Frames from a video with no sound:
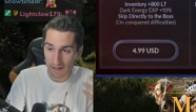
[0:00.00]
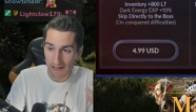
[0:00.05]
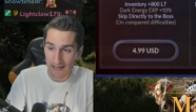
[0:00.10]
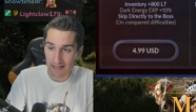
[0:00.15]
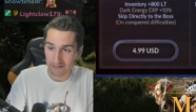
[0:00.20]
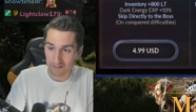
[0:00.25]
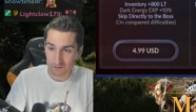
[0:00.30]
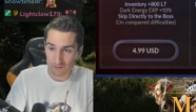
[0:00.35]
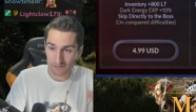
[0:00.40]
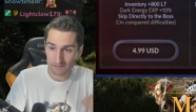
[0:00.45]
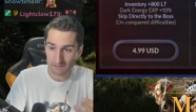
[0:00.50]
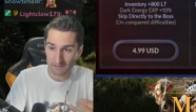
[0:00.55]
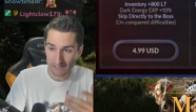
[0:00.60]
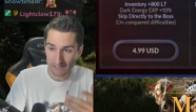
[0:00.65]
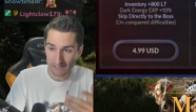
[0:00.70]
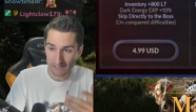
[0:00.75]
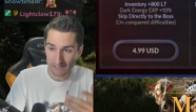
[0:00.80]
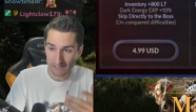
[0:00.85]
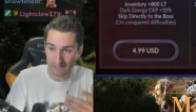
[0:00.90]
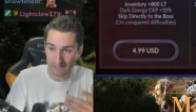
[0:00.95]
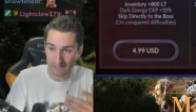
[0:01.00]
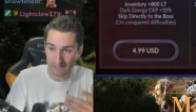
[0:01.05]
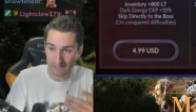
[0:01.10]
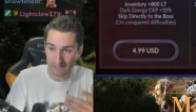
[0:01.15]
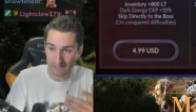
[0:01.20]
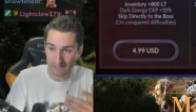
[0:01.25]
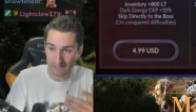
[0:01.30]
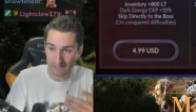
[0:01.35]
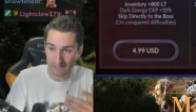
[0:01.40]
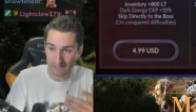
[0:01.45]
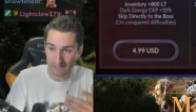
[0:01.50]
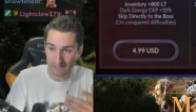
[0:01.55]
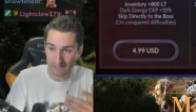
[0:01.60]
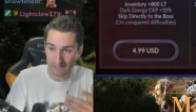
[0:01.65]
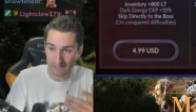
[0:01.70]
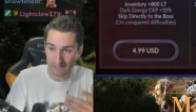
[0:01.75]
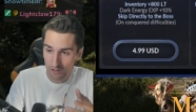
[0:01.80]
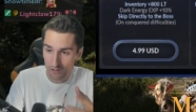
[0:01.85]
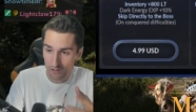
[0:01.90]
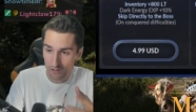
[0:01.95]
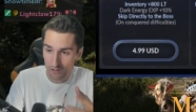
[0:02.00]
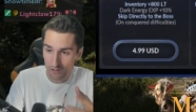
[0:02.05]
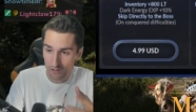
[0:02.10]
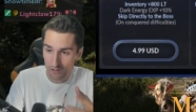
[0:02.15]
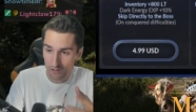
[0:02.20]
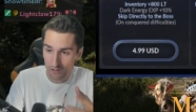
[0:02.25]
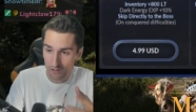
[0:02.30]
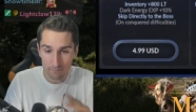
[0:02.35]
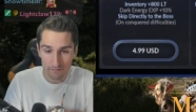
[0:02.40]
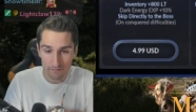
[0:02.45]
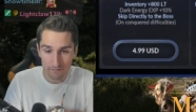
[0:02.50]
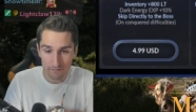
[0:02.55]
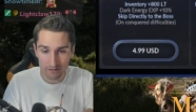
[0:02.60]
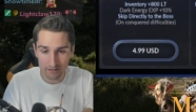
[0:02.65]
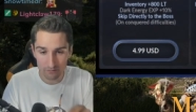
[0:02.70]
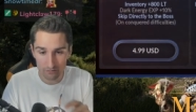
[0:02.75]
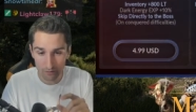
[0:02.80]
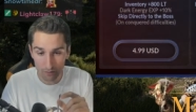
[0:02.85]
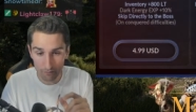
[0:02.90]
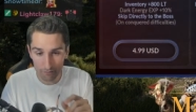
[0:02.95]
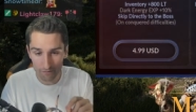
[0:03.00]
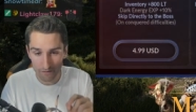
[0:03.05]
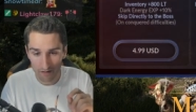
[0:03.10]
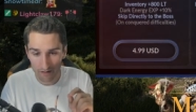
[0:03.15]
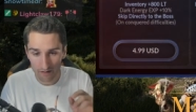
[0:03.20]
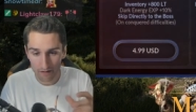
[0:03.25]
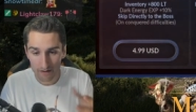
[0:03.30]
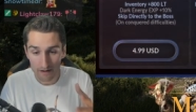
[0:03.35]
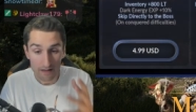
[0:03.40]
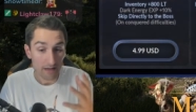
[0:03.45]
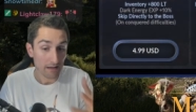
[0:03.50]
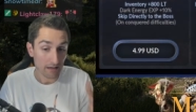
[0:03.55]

packages in this shop that we've seen so far.